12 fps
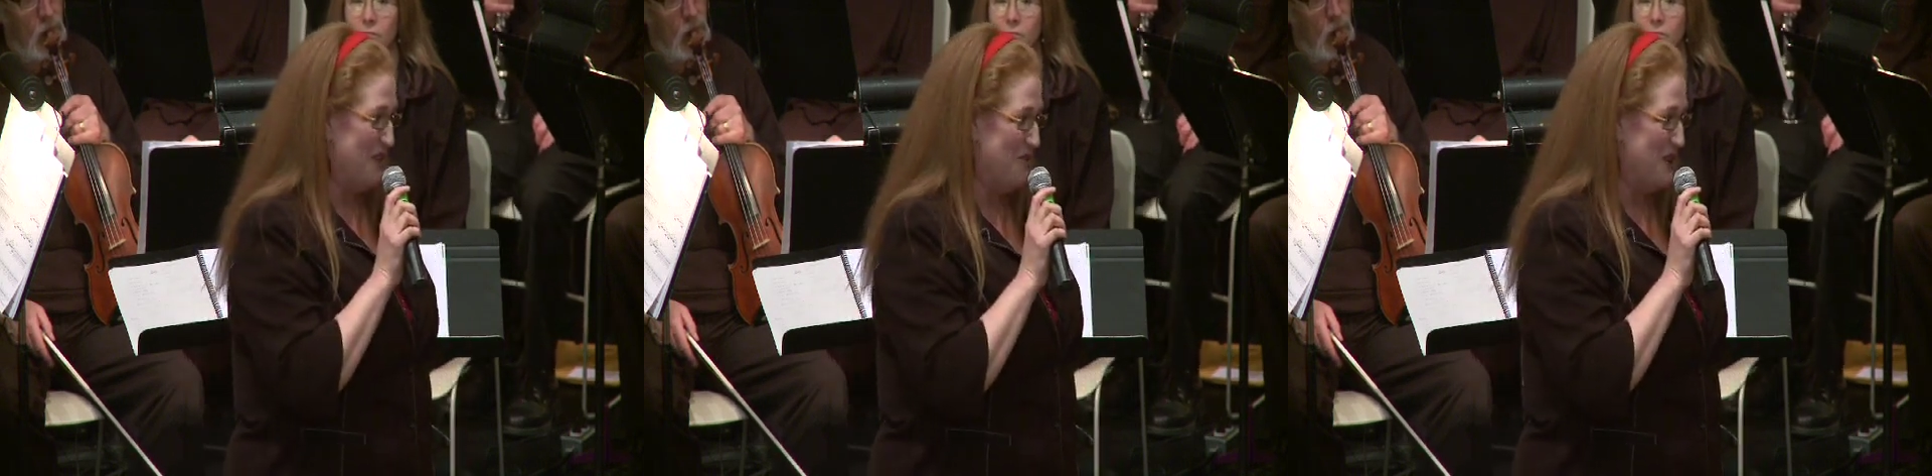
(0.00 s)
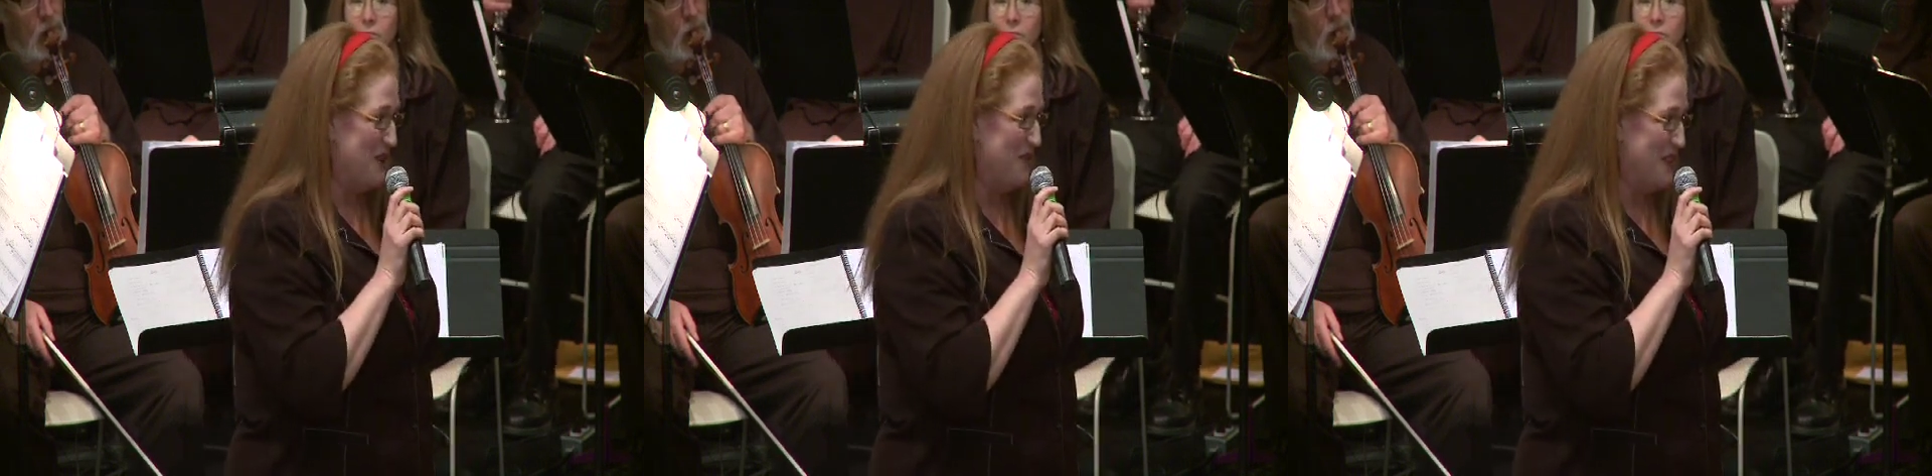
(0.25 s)

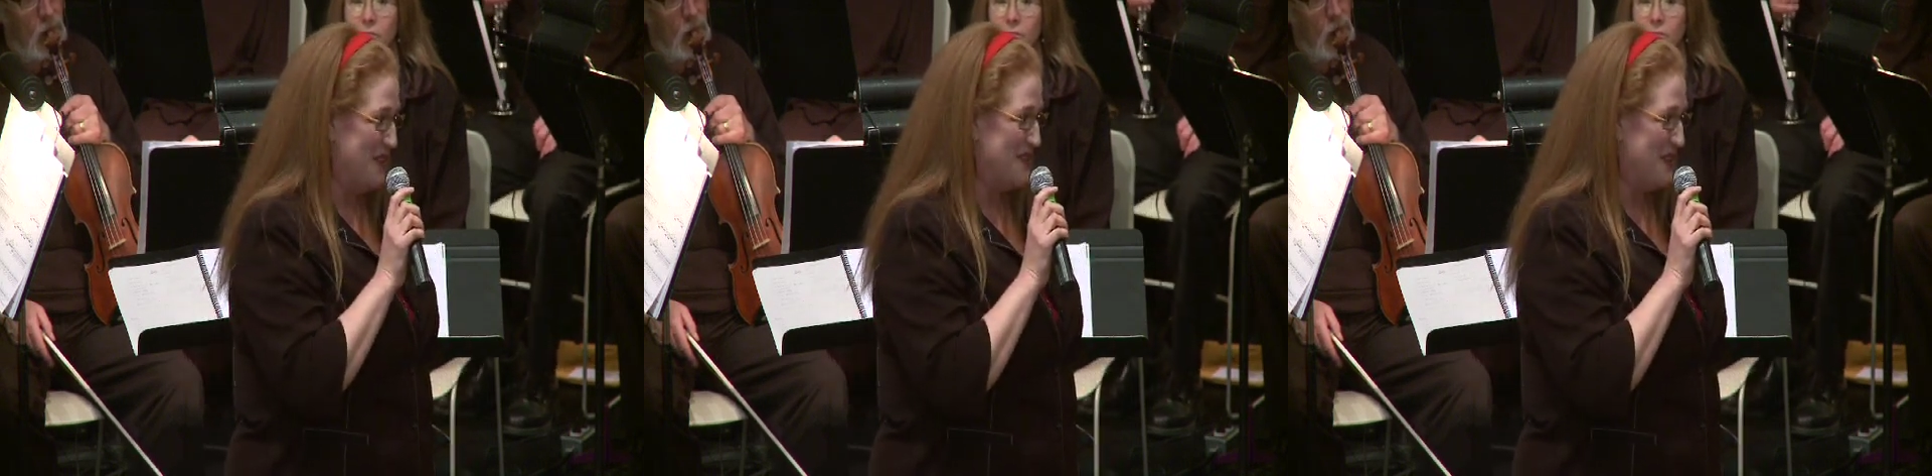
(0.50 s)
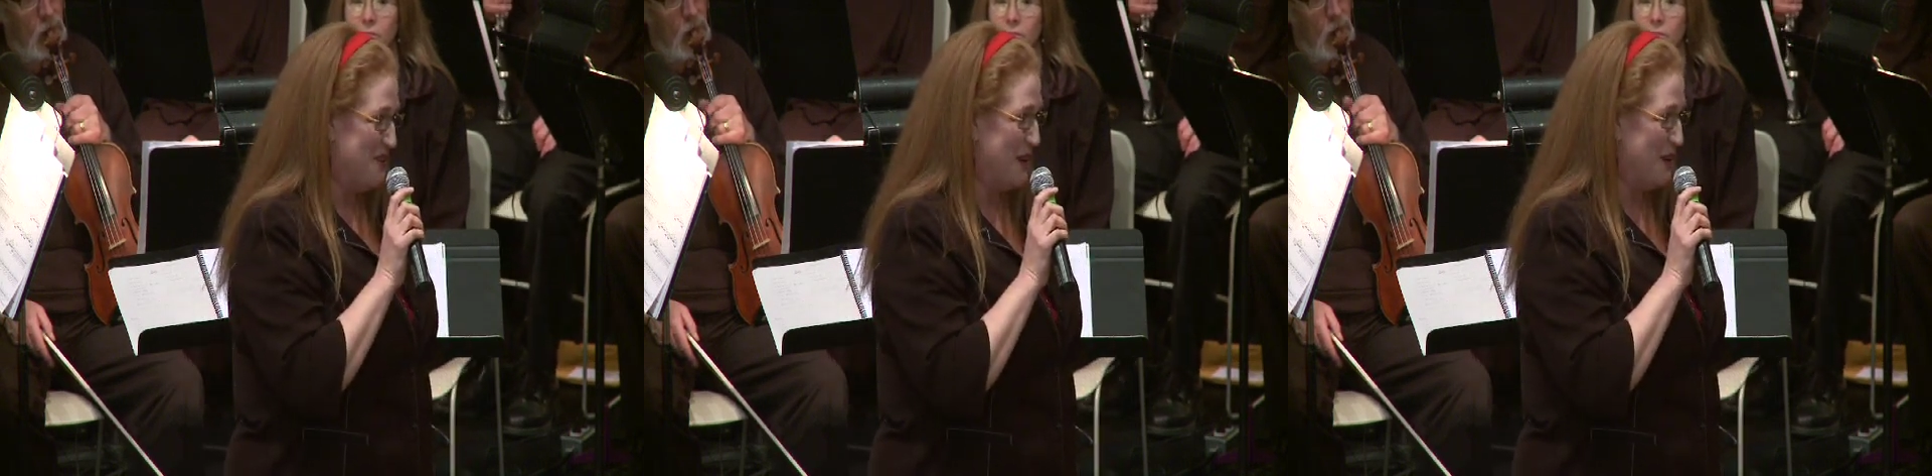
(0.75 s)
Award for this
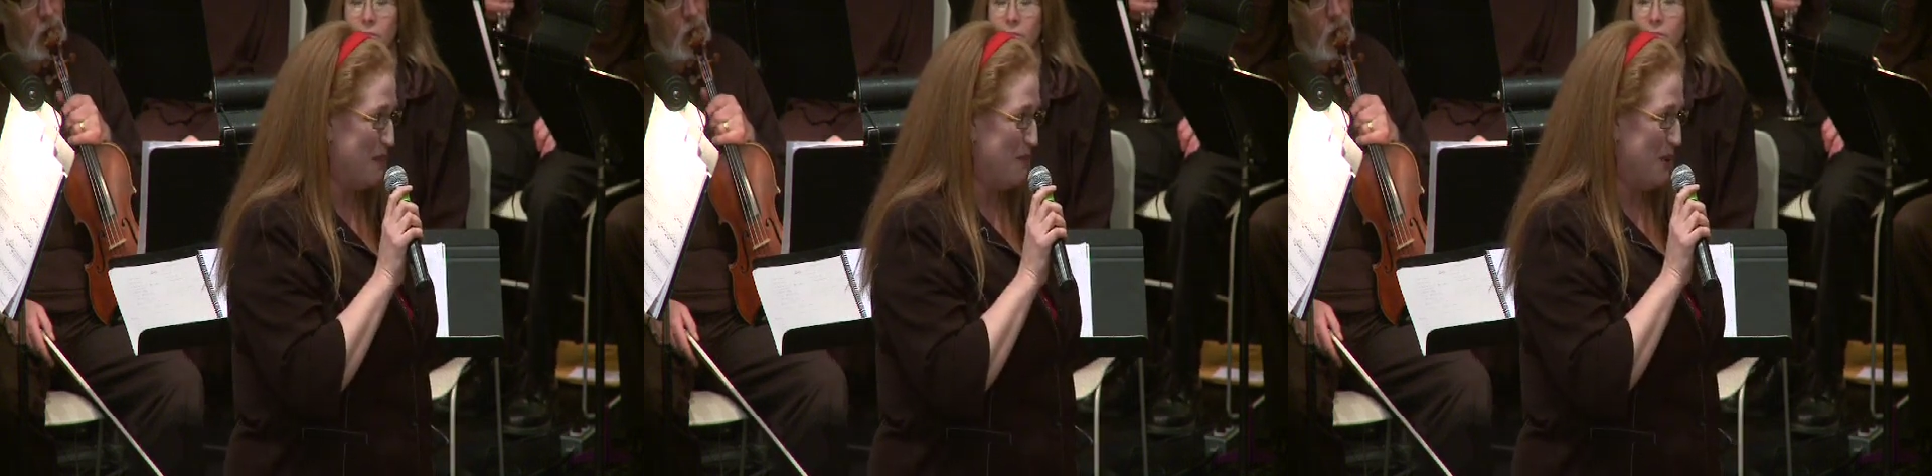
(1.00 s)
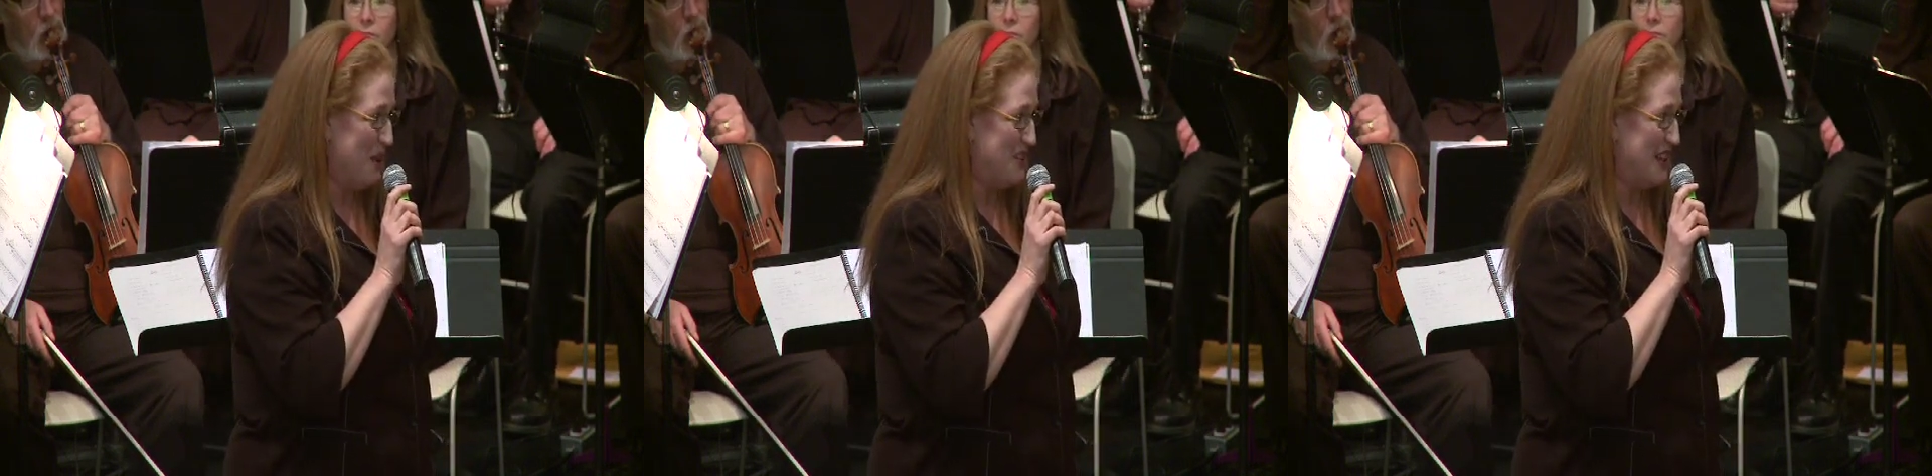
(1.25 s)
incredible
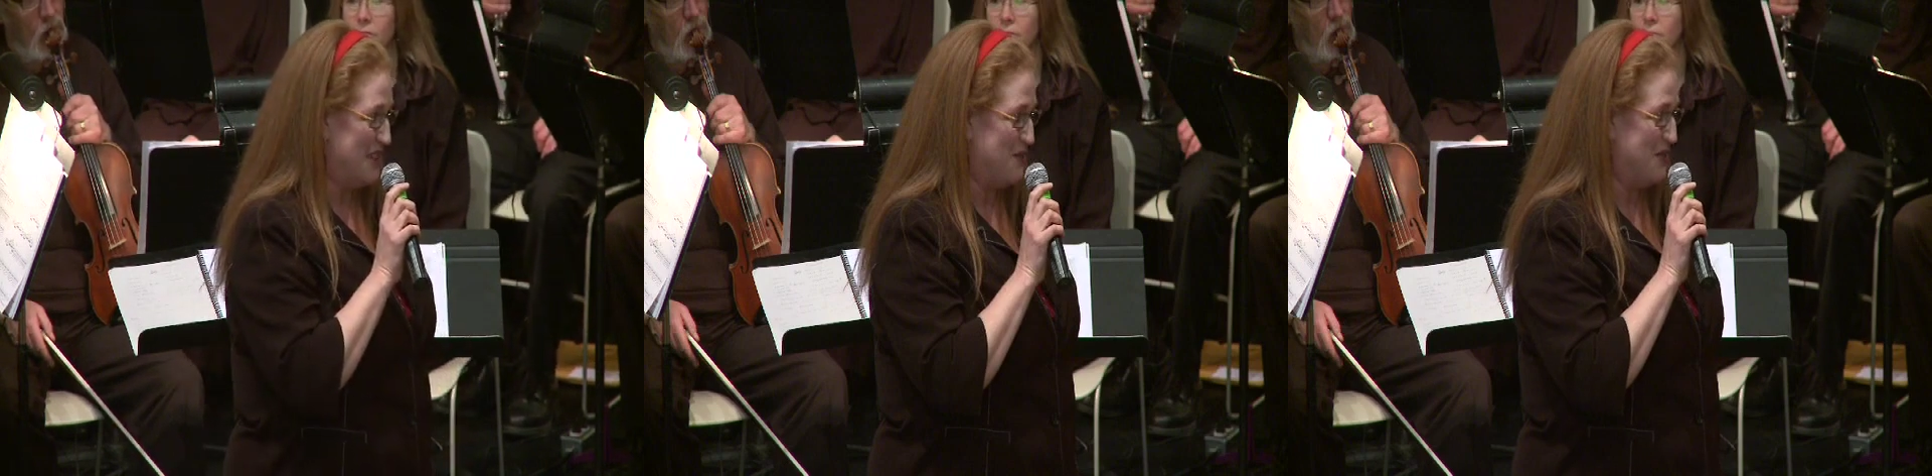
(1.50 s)
project,